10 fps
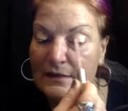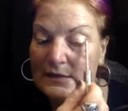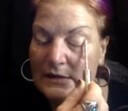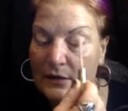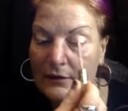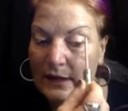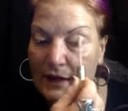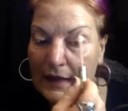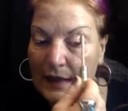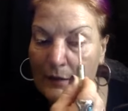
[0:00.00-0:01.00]
So the
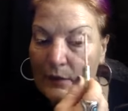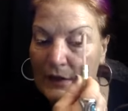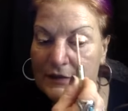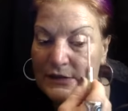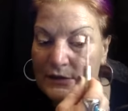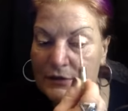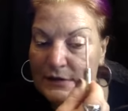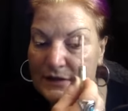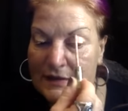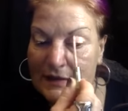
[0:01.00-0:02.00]
K1-2
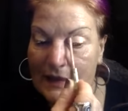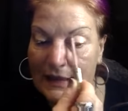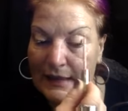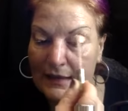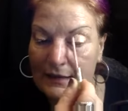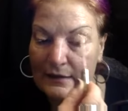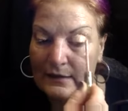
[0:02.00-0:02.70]
is tonight.